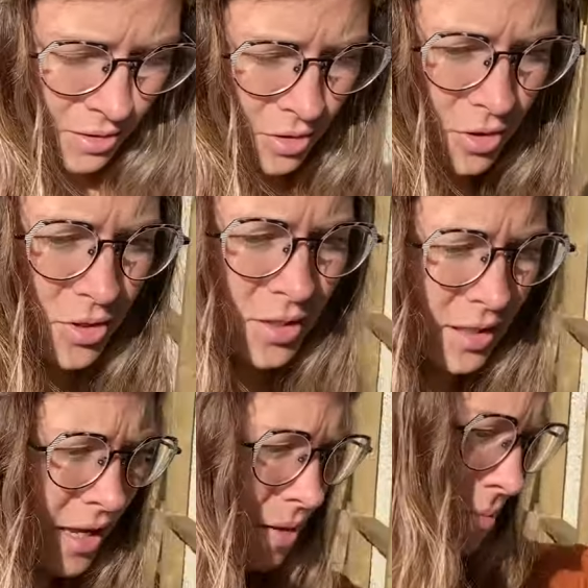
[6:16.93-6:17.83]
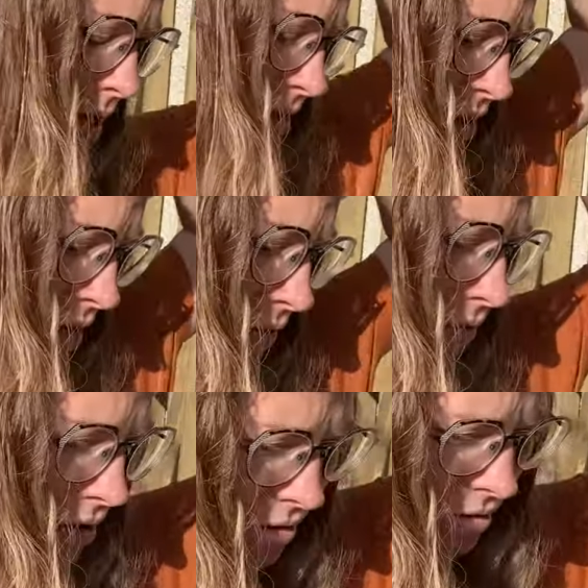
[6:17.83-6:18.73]
using like a
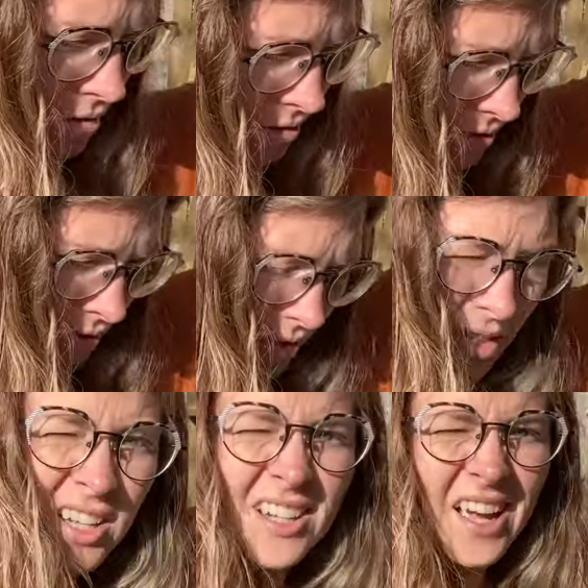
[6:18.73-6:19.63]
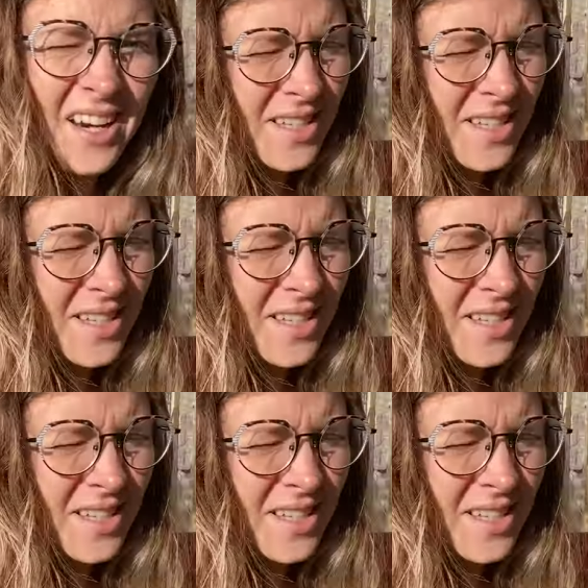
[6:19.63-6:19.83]
makeshift kind of